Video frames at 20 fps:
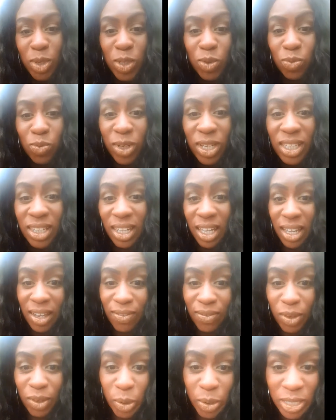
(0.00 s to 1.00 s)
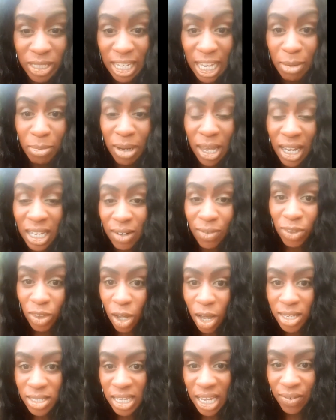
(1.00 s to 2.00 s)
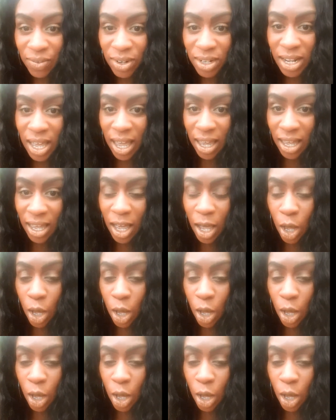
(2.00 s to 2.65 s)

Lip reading: is relive those same negative thoughts every day.